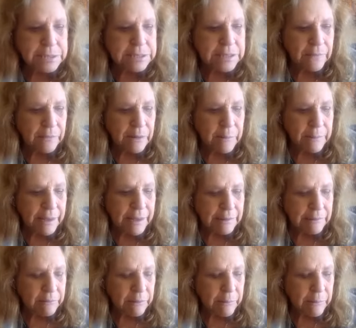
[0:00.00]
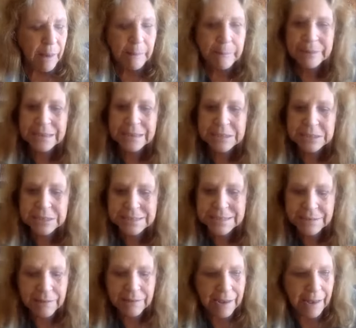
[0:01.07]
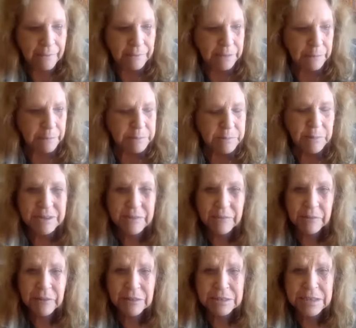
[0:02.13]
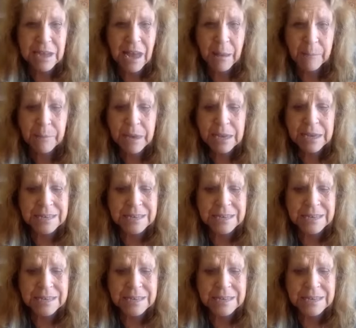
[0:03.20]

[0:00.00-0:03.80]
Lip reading: different immigrant populations that are having a much more difficult time.